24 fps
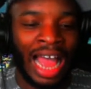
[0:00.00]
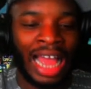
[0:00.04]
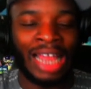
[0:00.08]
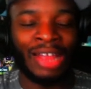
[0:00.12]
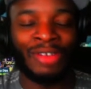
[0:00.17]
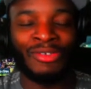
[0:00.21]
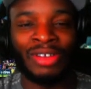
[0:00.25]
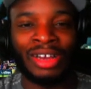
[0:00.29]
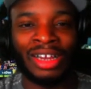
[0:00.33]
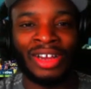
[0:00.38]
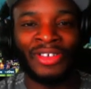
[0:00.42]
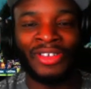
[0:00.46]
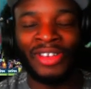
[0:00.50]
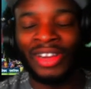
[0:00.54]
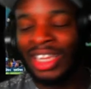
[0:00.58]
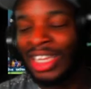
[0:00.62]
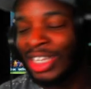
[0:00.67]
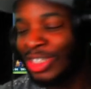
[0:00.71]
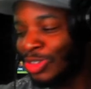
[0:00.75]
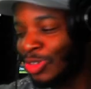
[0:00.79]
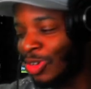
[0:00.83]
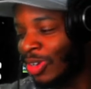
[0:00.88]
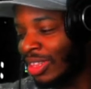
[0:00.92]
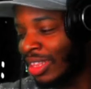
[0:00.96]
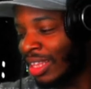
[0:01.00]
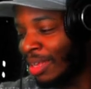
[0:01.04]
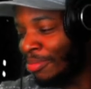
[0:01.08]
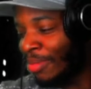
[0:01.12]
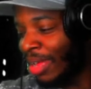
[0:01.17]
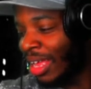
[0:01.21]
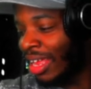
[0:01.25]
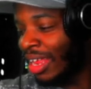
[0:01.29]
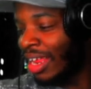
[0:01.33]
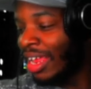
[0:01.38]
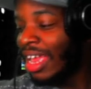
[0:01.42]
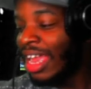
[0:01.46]
I really enjoyed them
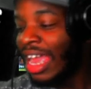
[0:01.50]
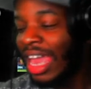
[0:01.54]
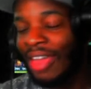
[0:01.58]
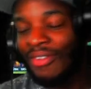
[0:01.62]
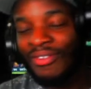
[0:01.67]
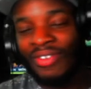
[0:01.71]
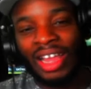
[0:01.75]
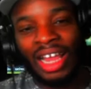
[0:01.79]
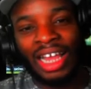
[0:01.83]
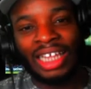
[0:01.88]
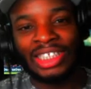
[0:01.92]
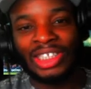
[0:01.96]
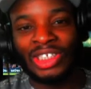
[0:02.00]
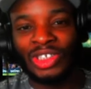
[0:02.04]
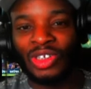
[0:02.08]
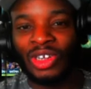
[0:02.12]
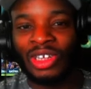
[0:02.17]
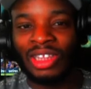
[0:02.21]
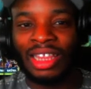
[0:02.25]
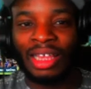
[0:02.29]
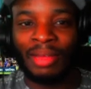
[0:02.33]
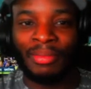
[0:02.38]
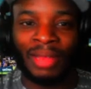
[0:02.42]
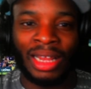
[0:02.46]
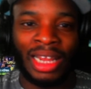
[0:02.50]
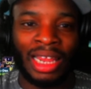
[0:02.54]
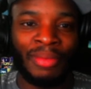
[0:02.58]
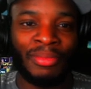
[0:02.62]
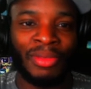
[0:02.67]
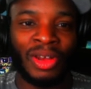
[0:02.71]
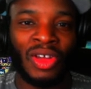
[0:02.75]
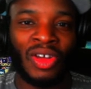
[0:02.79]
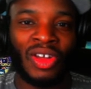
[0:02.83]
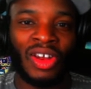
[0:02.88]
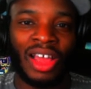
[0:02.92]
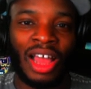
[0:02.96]
again. If you guys enjoyed them, man, let
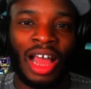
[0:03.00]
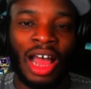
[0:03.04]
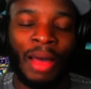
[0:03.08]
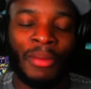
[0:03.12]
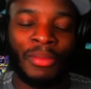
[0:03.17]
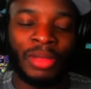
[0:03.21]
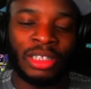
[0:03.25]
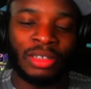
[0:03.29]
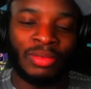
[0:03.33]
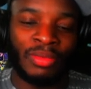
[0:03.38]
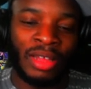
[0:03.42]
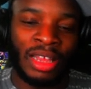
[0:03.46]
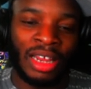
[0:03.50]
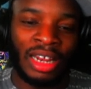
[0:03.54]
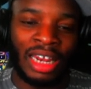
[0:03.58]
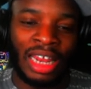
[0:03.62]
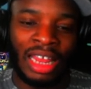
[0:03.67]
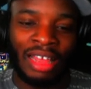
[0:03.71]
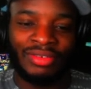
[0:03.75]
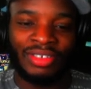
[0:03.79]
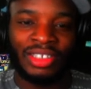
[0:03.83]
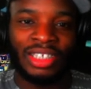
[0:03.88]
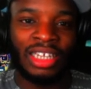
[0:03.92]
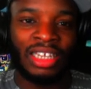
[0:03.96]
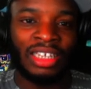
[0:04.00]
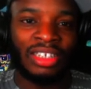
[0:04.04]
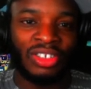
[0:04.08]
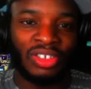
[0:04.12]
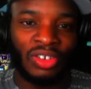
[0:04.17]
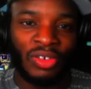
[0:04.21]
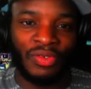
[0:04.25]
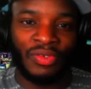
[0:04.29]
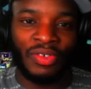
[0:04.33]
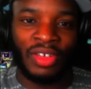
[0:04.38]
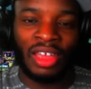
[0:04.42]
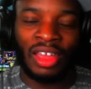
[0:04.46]
me know in the comments, man. Levski
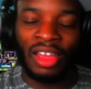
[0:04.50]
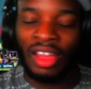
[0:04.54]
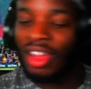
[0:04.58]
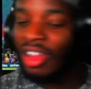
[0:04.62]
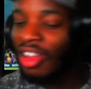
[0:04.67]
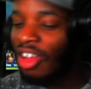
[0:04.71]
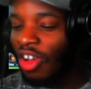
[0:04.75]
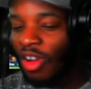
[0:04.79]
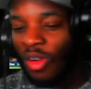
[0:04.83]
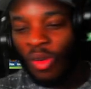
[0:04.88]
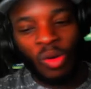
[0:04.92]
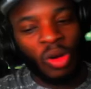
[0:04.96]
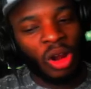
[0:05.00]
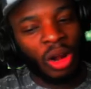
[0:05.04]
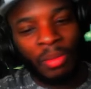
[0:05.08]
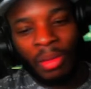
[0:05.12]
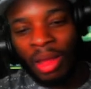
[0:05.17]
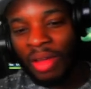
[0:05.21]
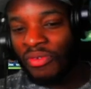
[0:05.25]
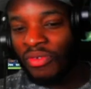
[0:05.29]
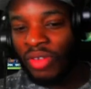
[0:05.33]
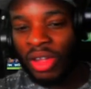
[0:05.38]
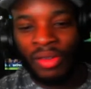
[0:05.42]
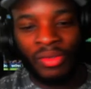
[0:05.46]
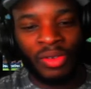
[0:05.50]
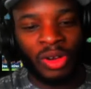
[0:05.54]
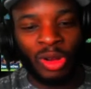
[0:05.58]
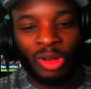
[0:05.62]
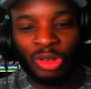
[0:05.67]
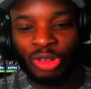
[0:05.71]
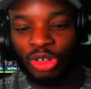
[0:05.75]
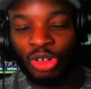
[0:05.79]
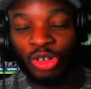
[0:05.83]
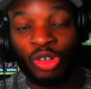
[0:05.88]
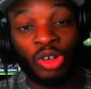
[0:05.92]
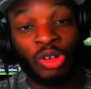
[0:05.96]
Sofia, one of my favorite
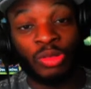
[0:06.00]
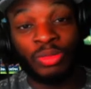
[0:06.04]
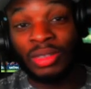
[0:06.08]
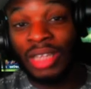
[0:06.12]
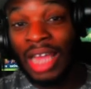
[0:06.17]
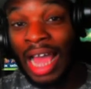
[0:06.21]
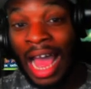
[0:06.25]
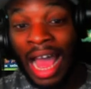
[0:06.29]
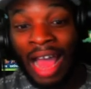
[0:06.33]
ultra groups.